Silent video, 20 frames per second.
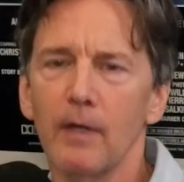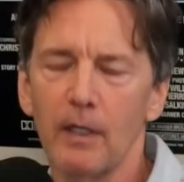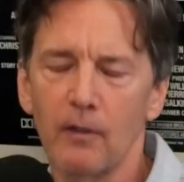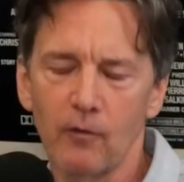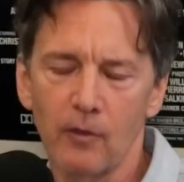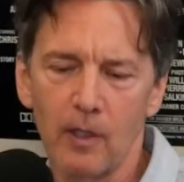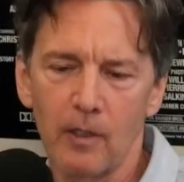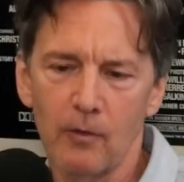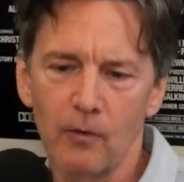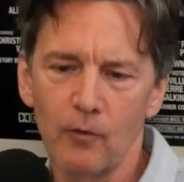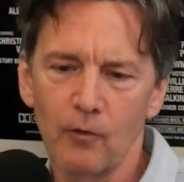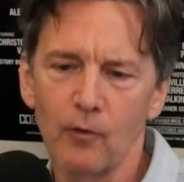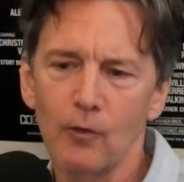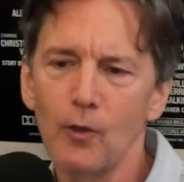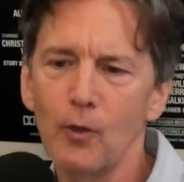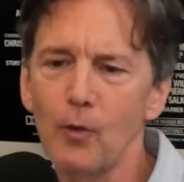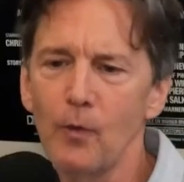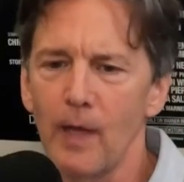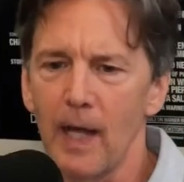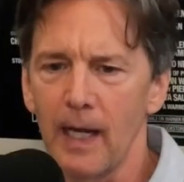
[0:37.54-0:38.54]
of it. And John Hughes
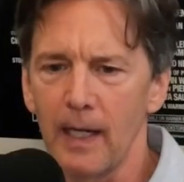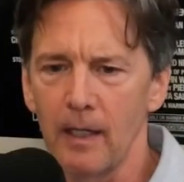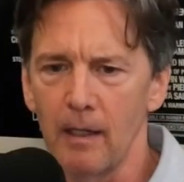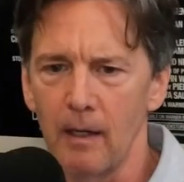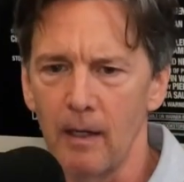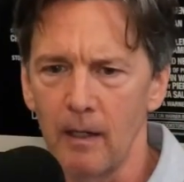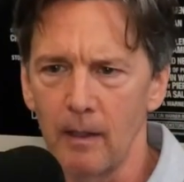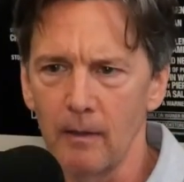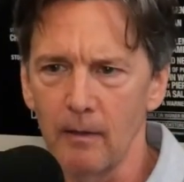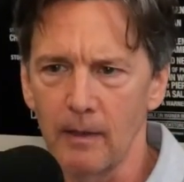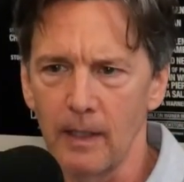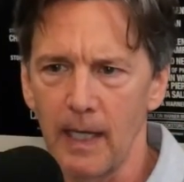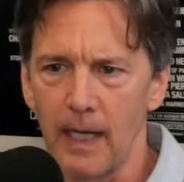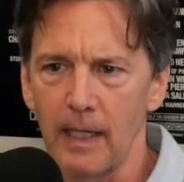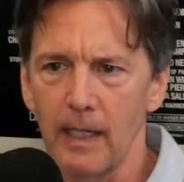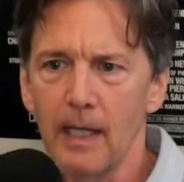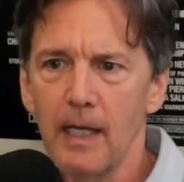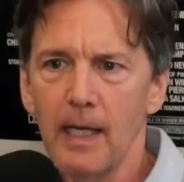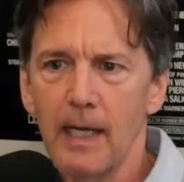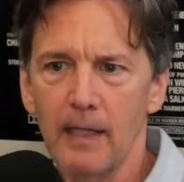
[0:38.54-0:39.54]
knew that and honored
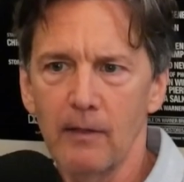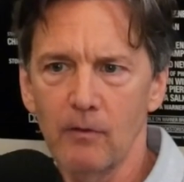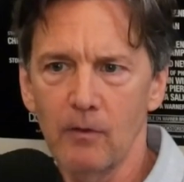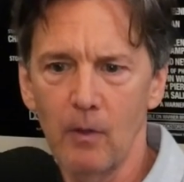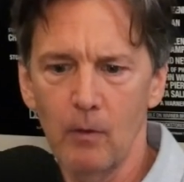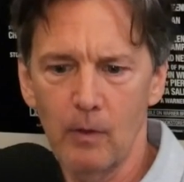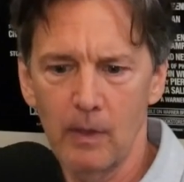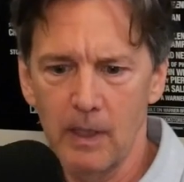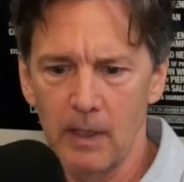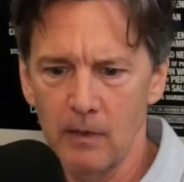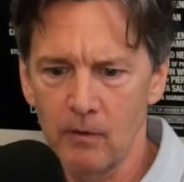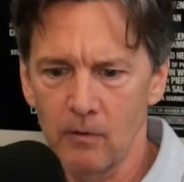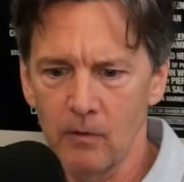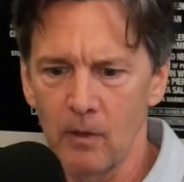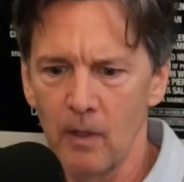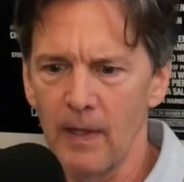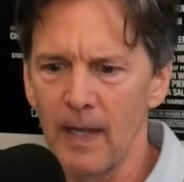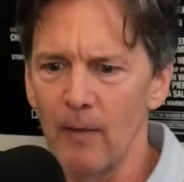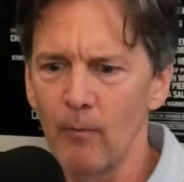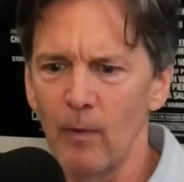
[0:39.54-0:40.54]
that. And so kids
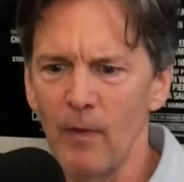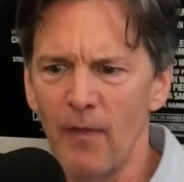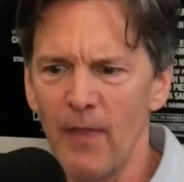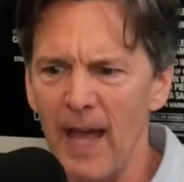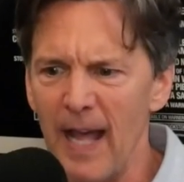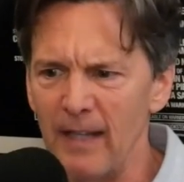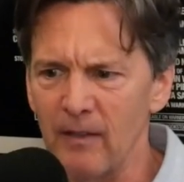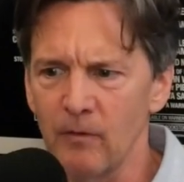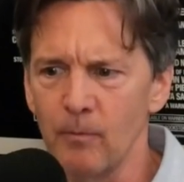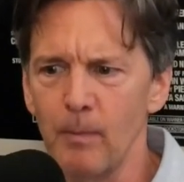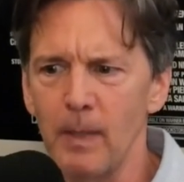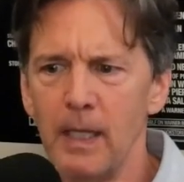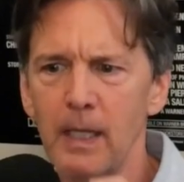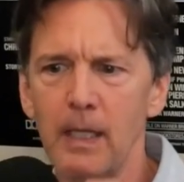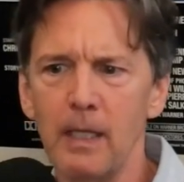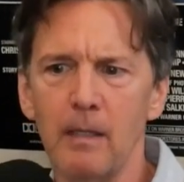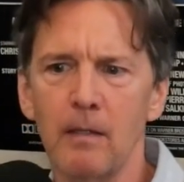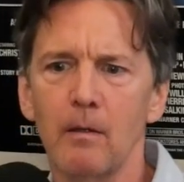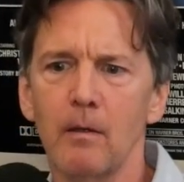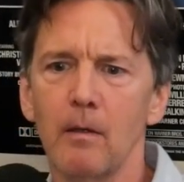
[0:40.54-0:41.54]
saw that and went, that's
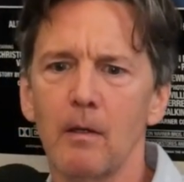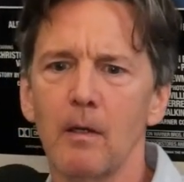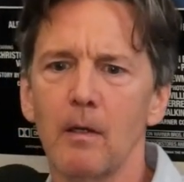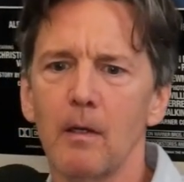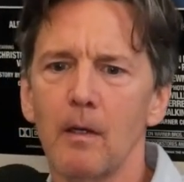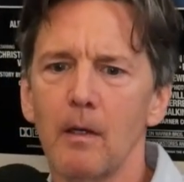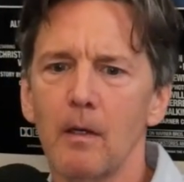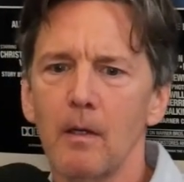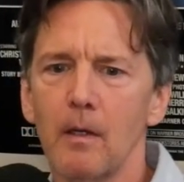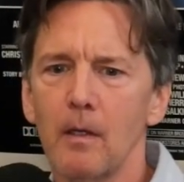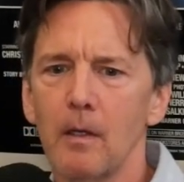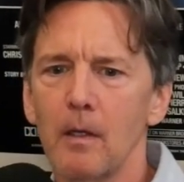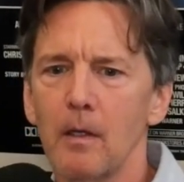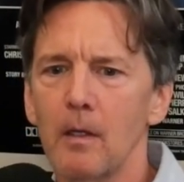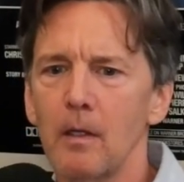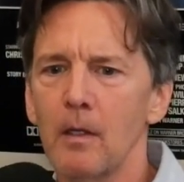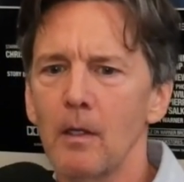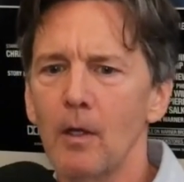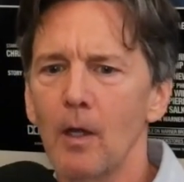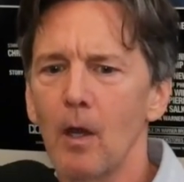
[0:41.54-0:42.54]
me,
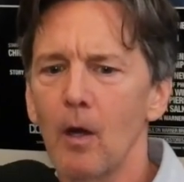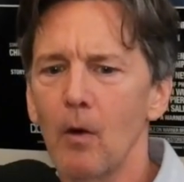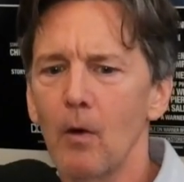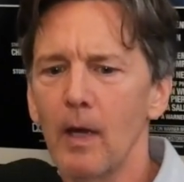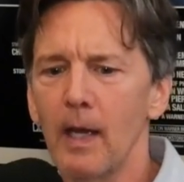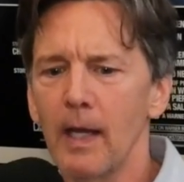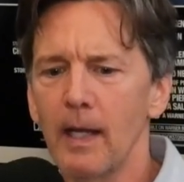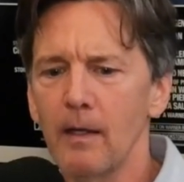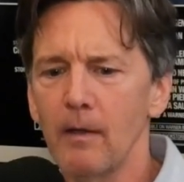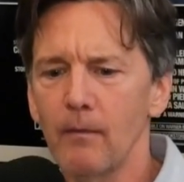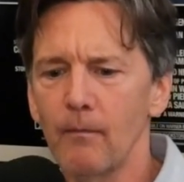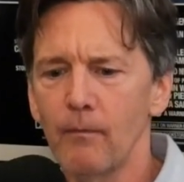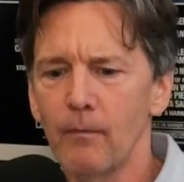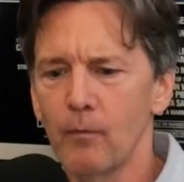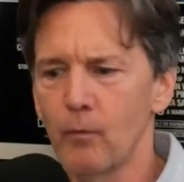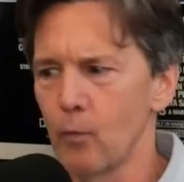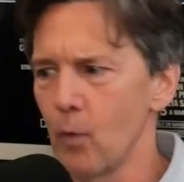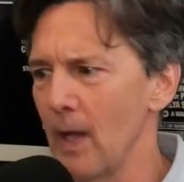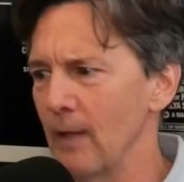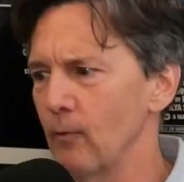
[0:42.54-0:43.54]
you know? And
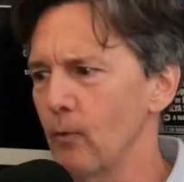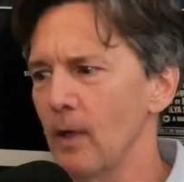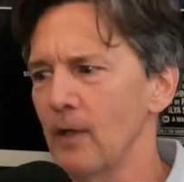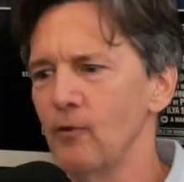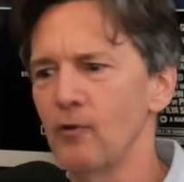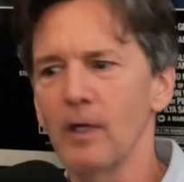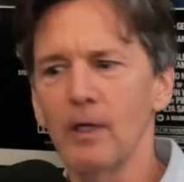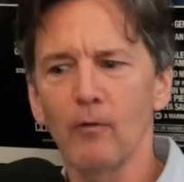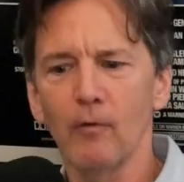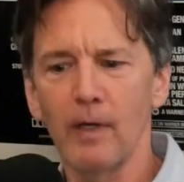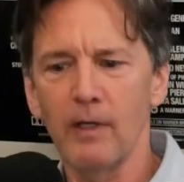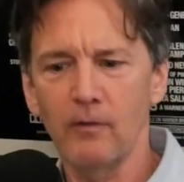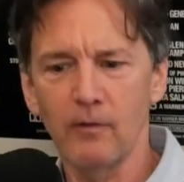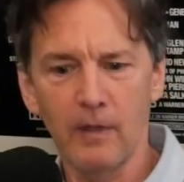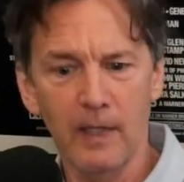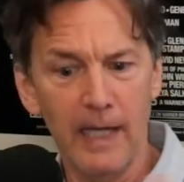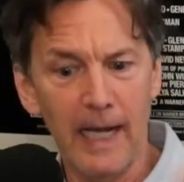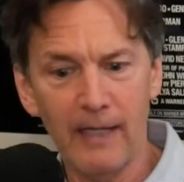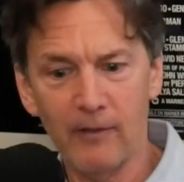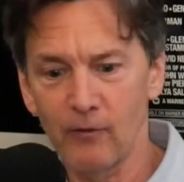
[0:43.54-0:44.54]
that's why
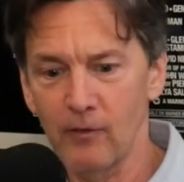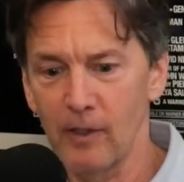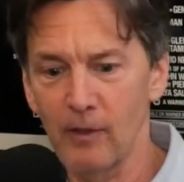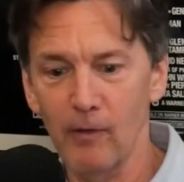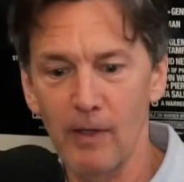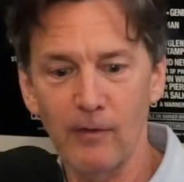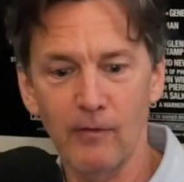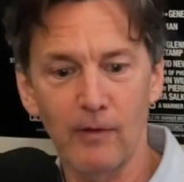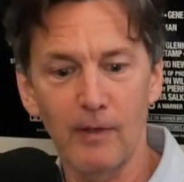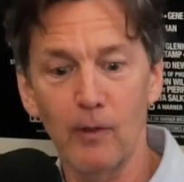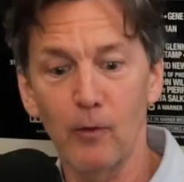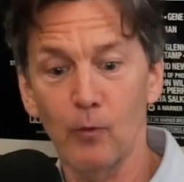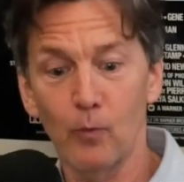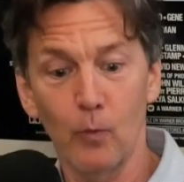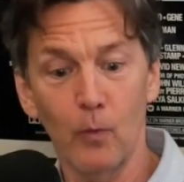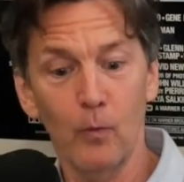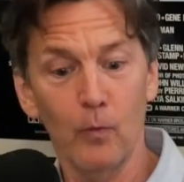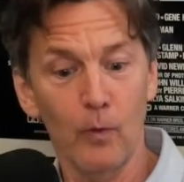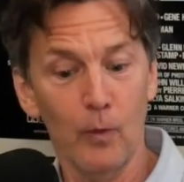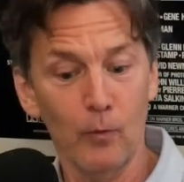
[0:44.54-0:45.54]
the next generation,
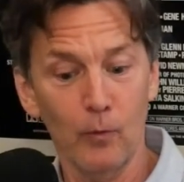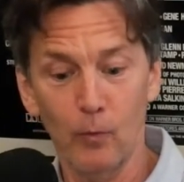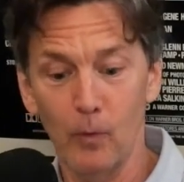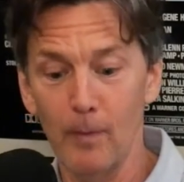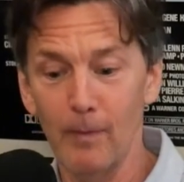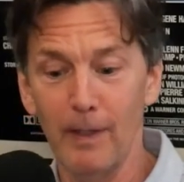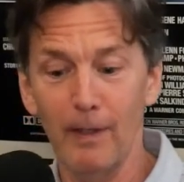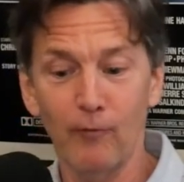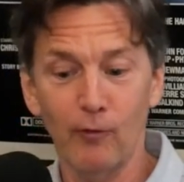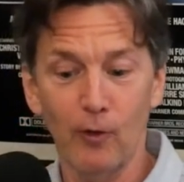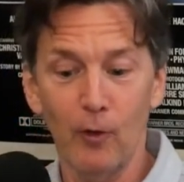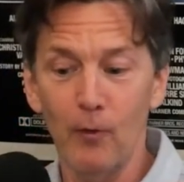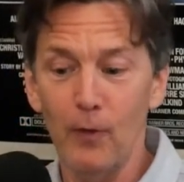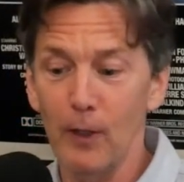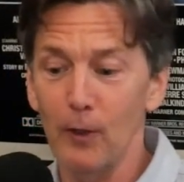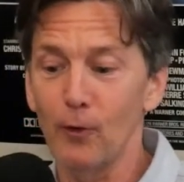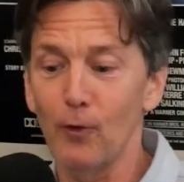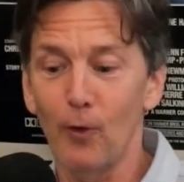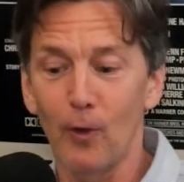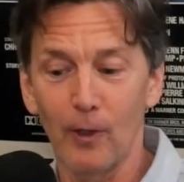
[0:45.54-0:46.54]
those women have shown
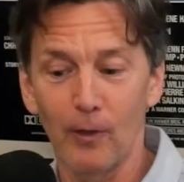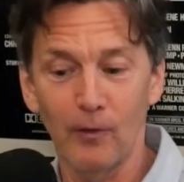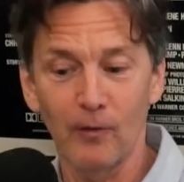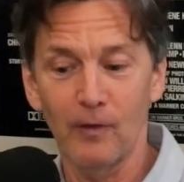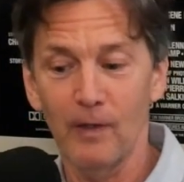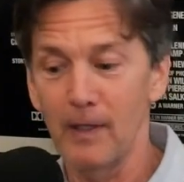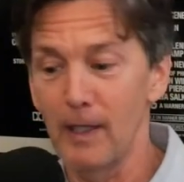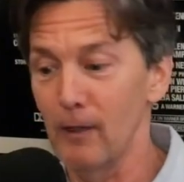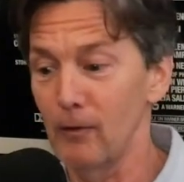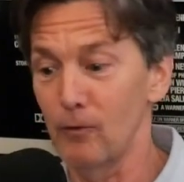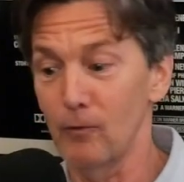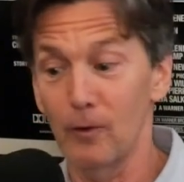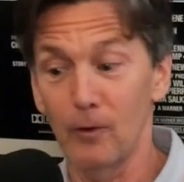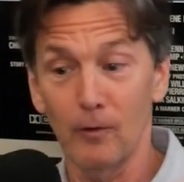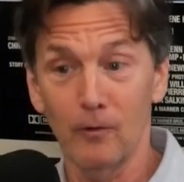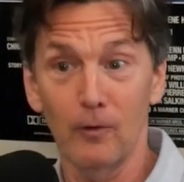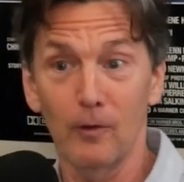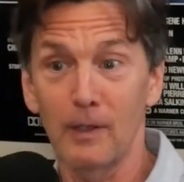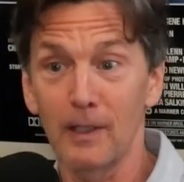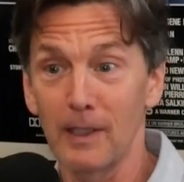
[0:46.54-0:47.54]
their daughters, and their
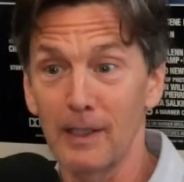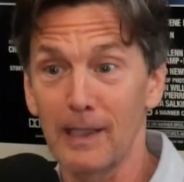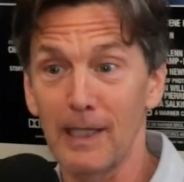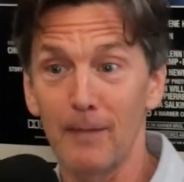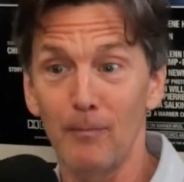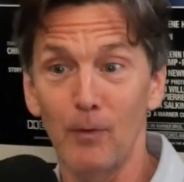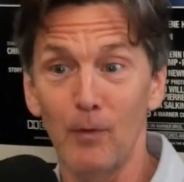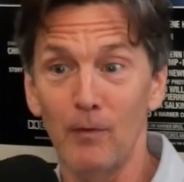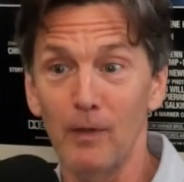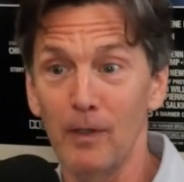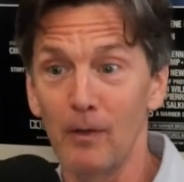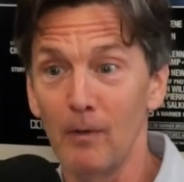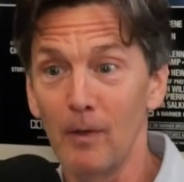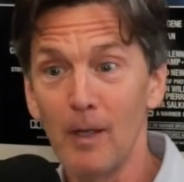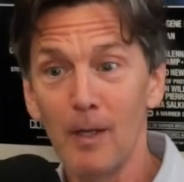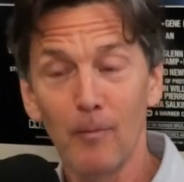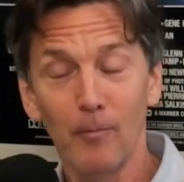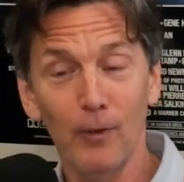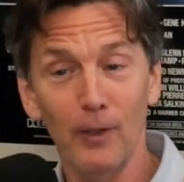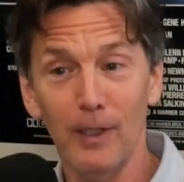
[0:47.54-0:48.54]
daughters looking at that movie and
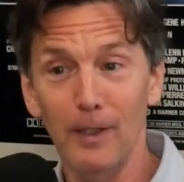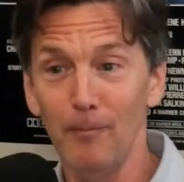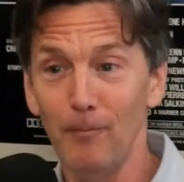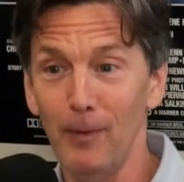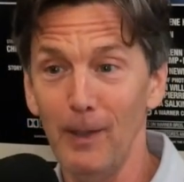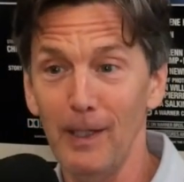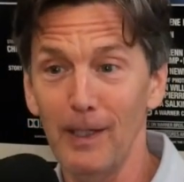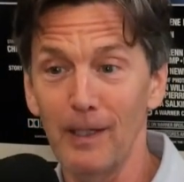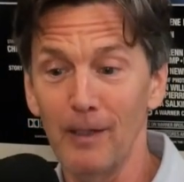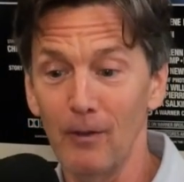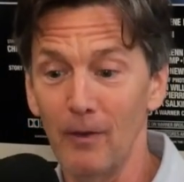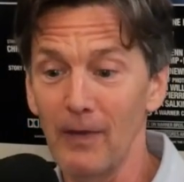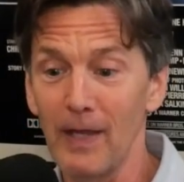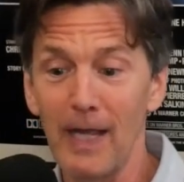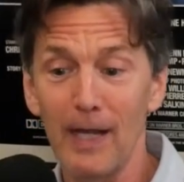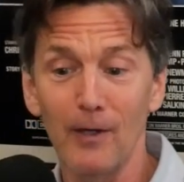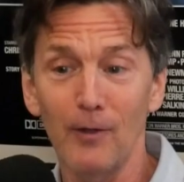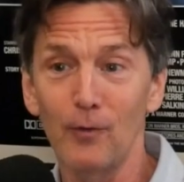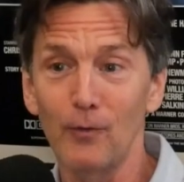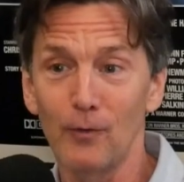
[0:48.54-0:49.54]
going, Pretty in Pink, and going,
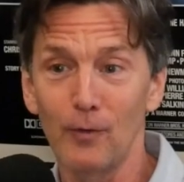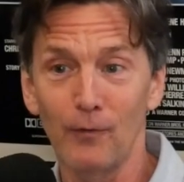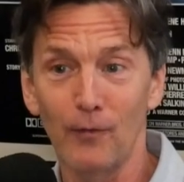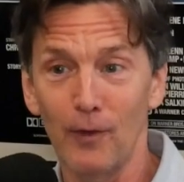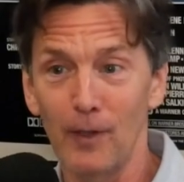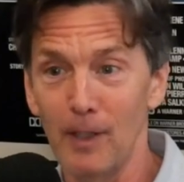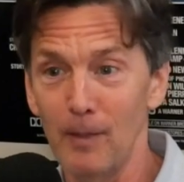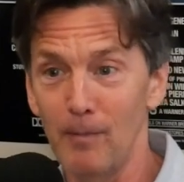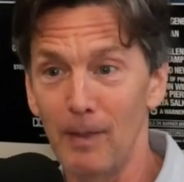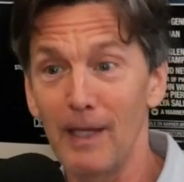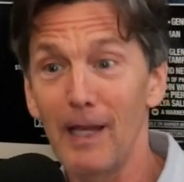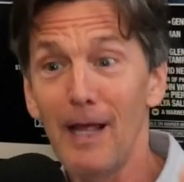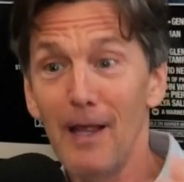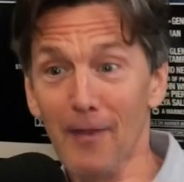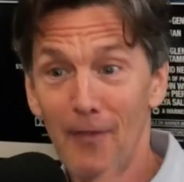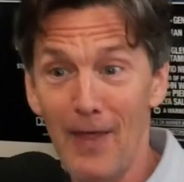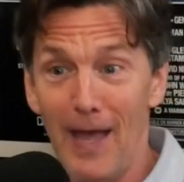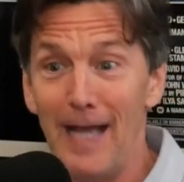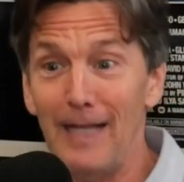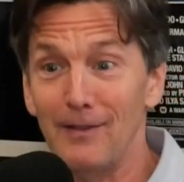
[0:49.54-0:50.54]
the hairdos are funny, but
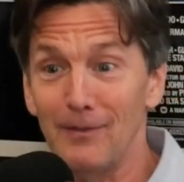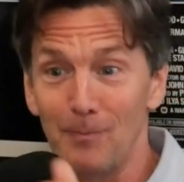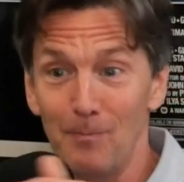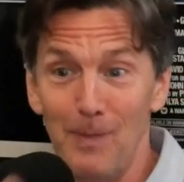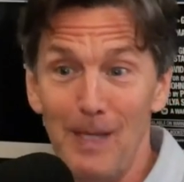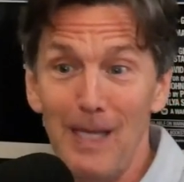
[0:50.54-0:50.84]
that's